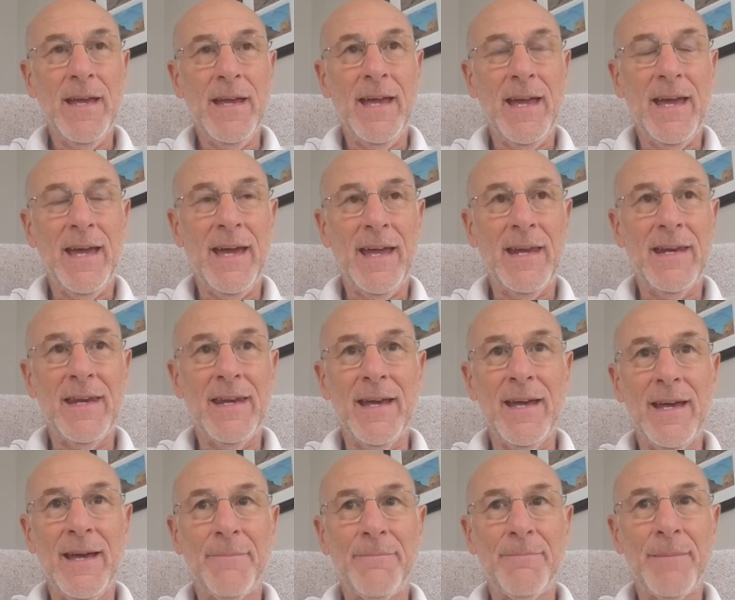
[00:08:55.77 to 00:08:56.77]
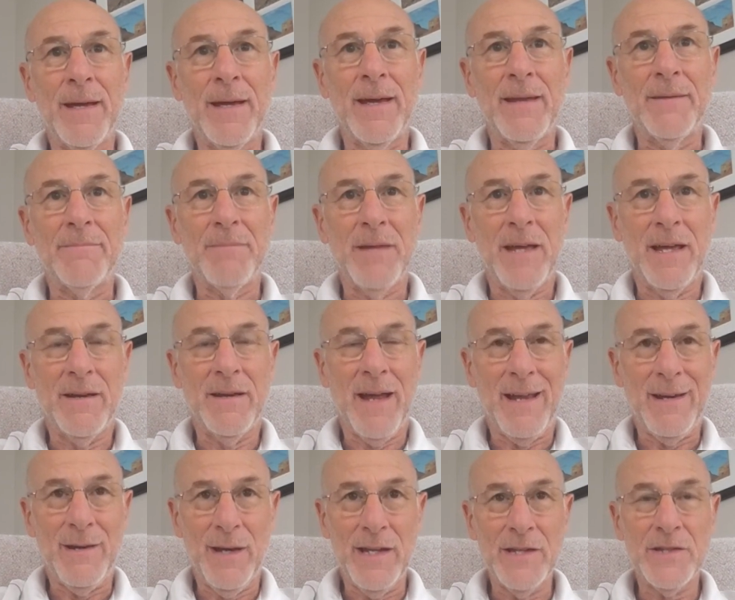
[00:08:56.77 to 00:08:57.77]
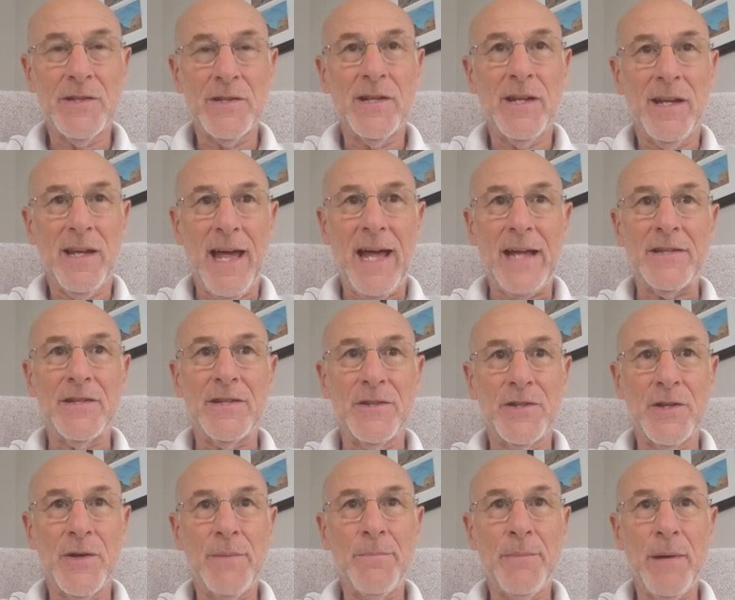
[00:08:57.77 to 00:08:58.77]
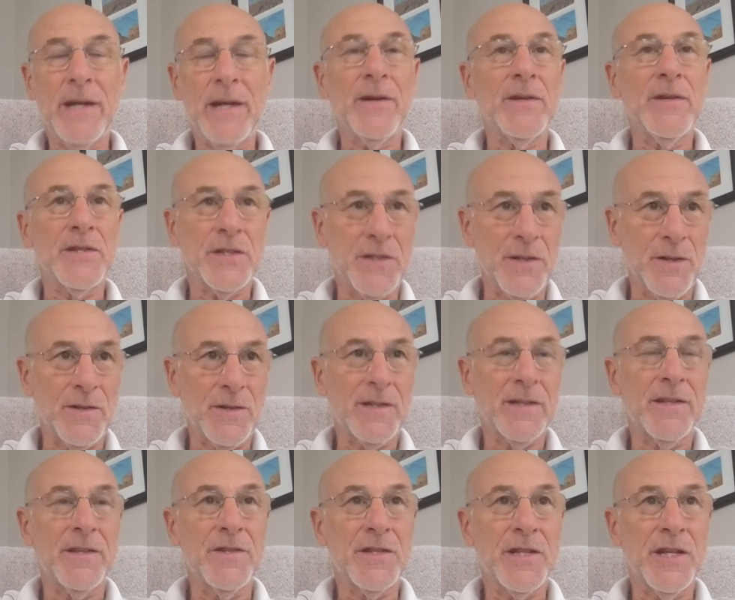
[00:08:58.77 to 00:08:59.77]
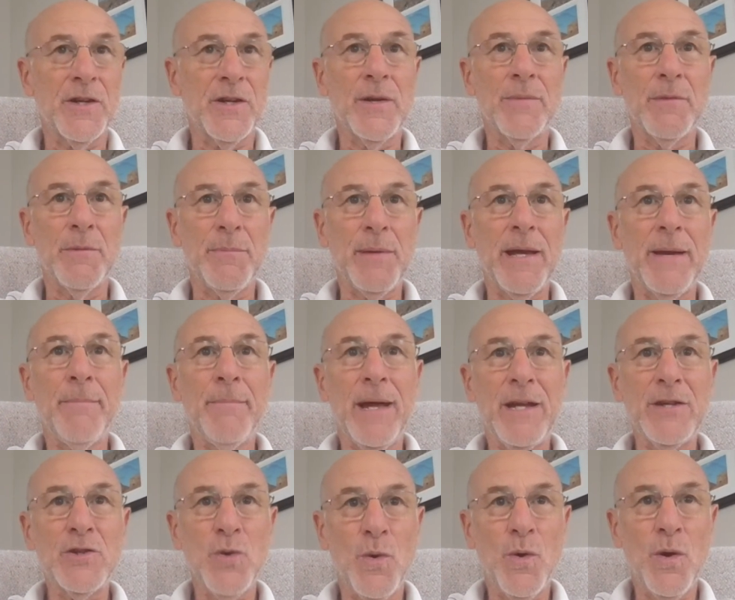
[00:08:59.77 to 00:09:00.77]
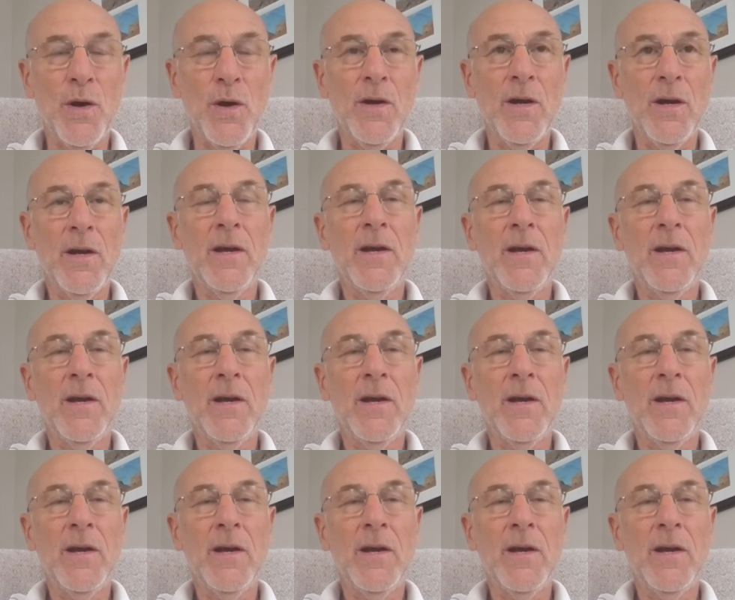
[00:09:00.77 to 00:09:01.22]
And I listened a lot to Jerry Baker and still consider him to be a mentor,